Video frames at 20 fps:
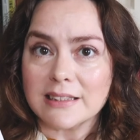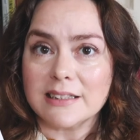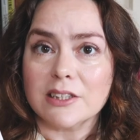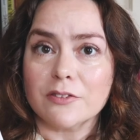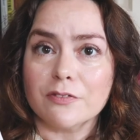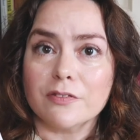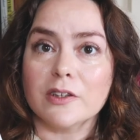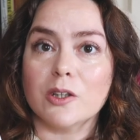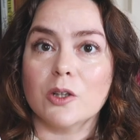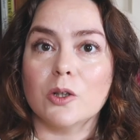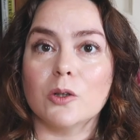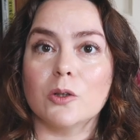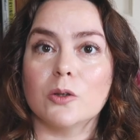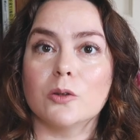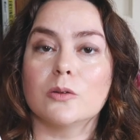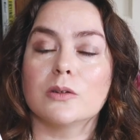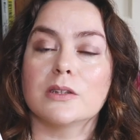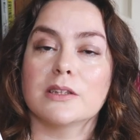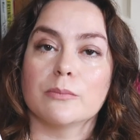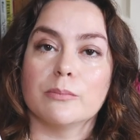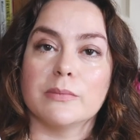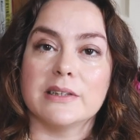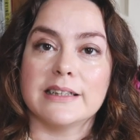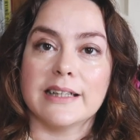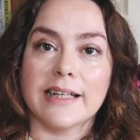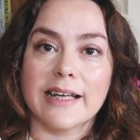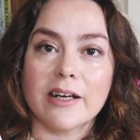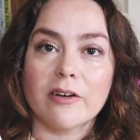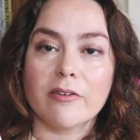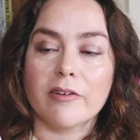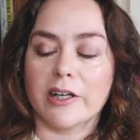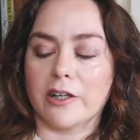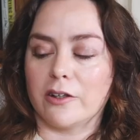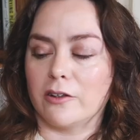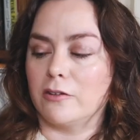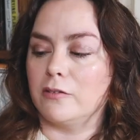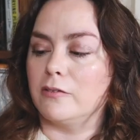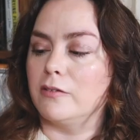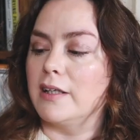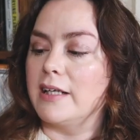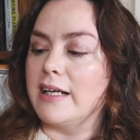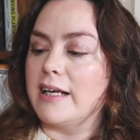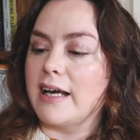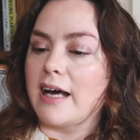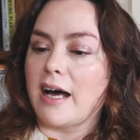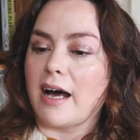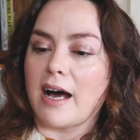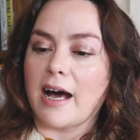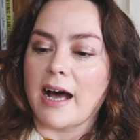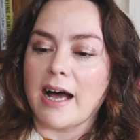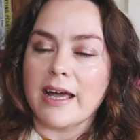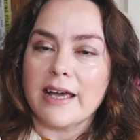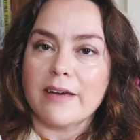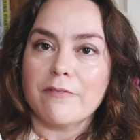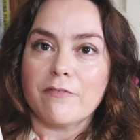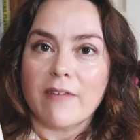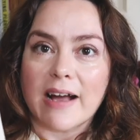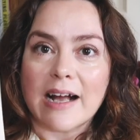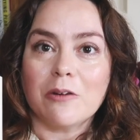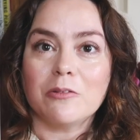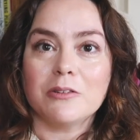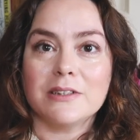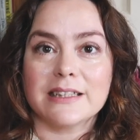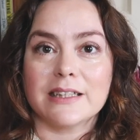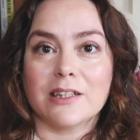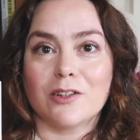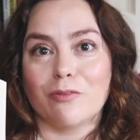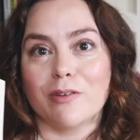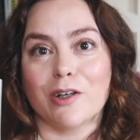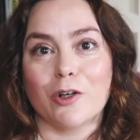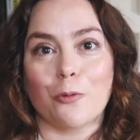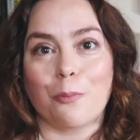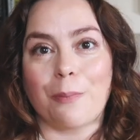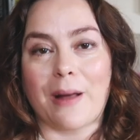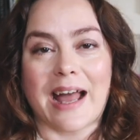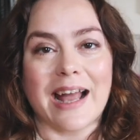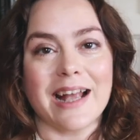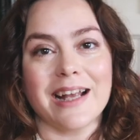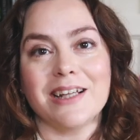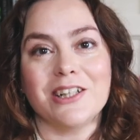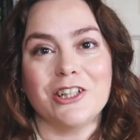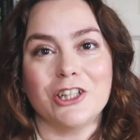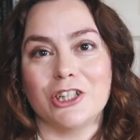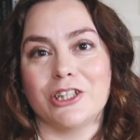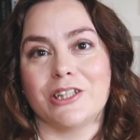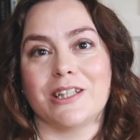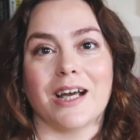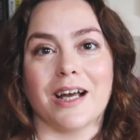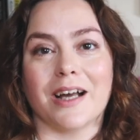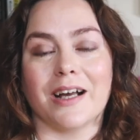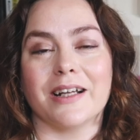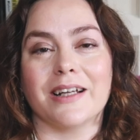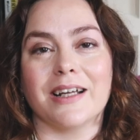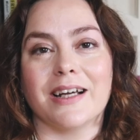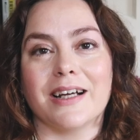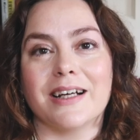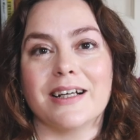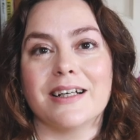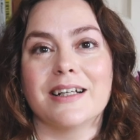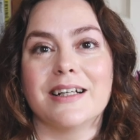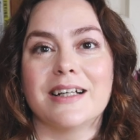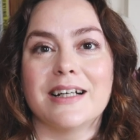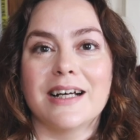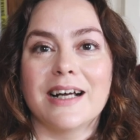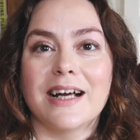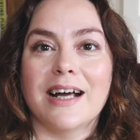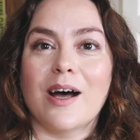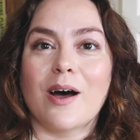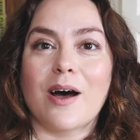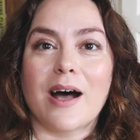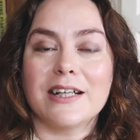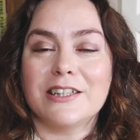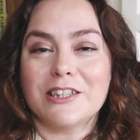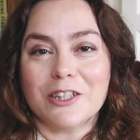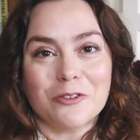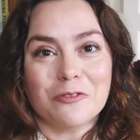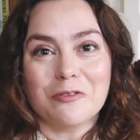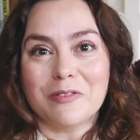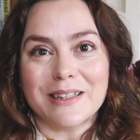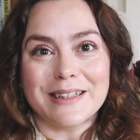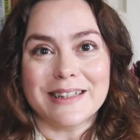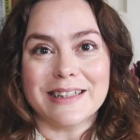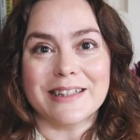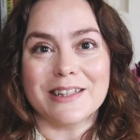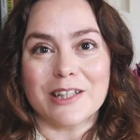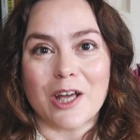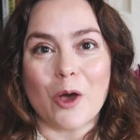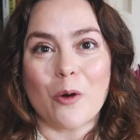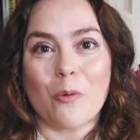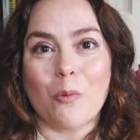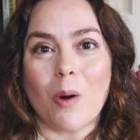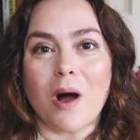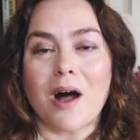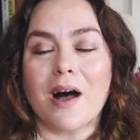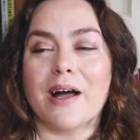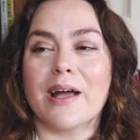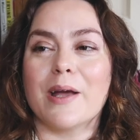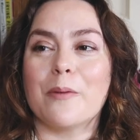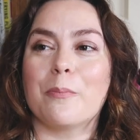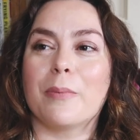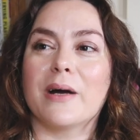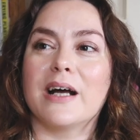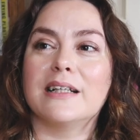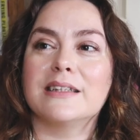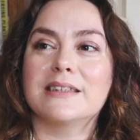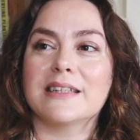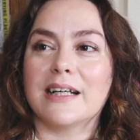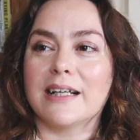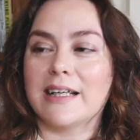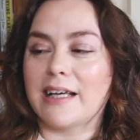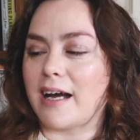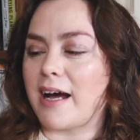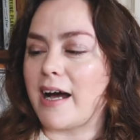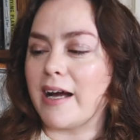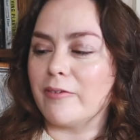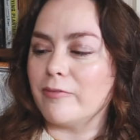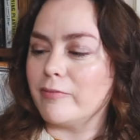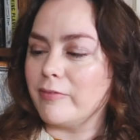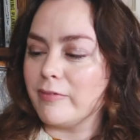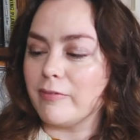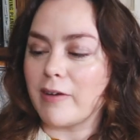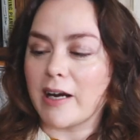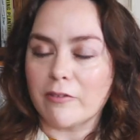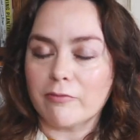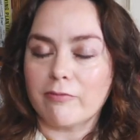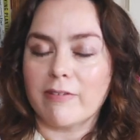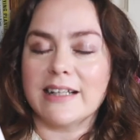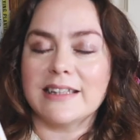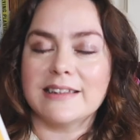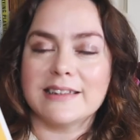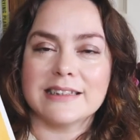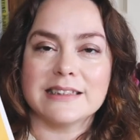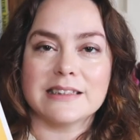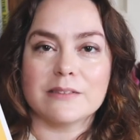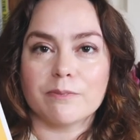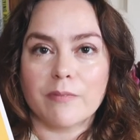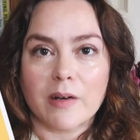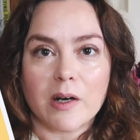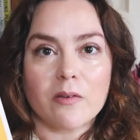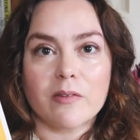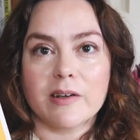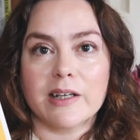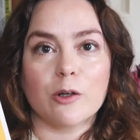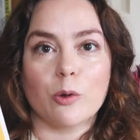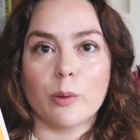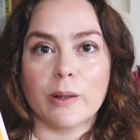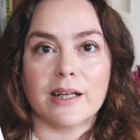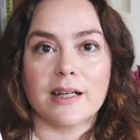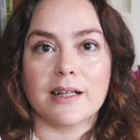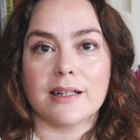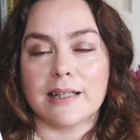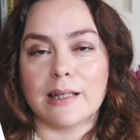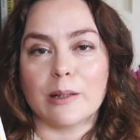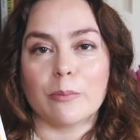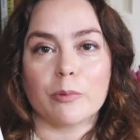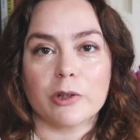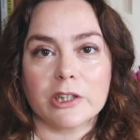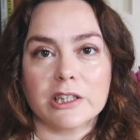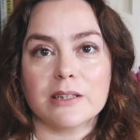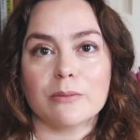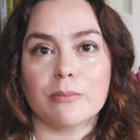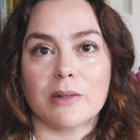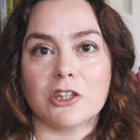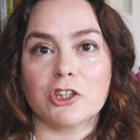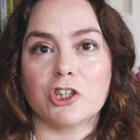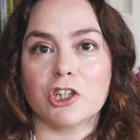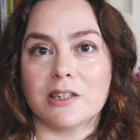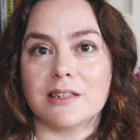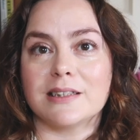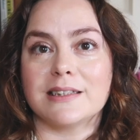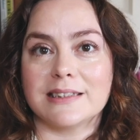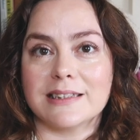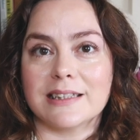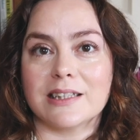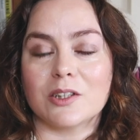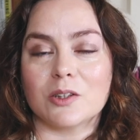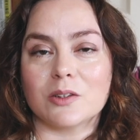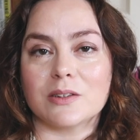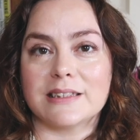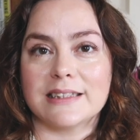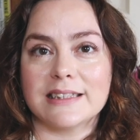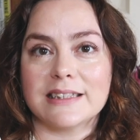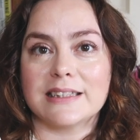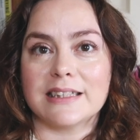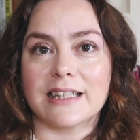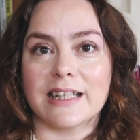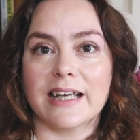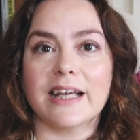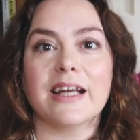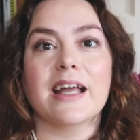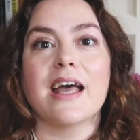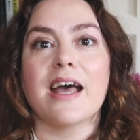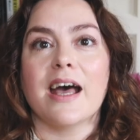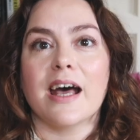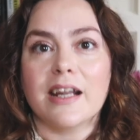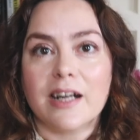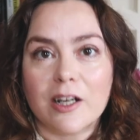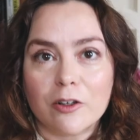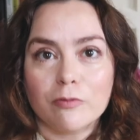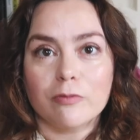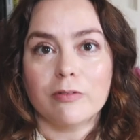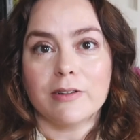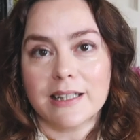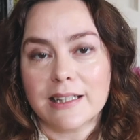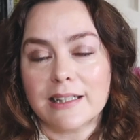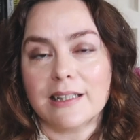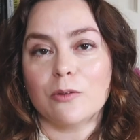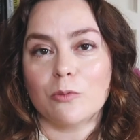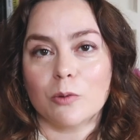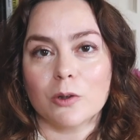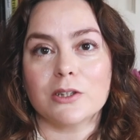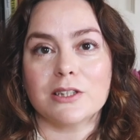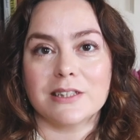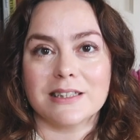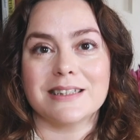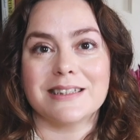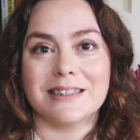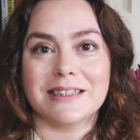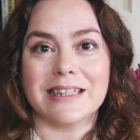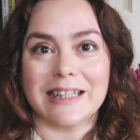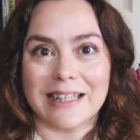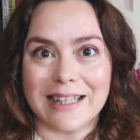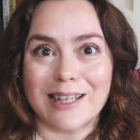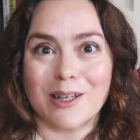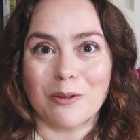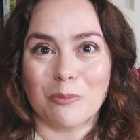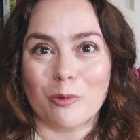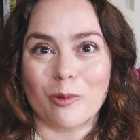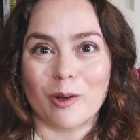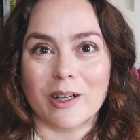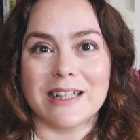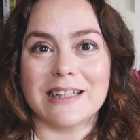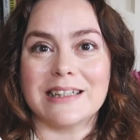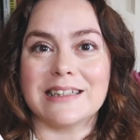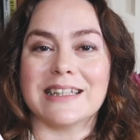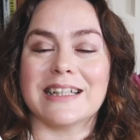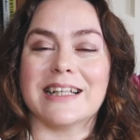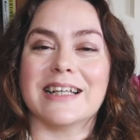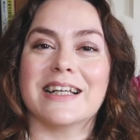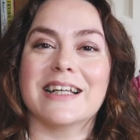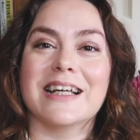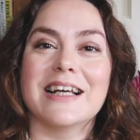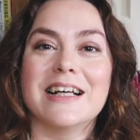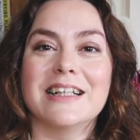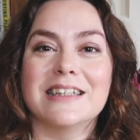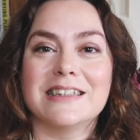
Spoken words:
difficult material, I found it a real page turner. I don't really know why, but I read this very quickly, pretty much in a single sitting, and I really wanted to keep reading,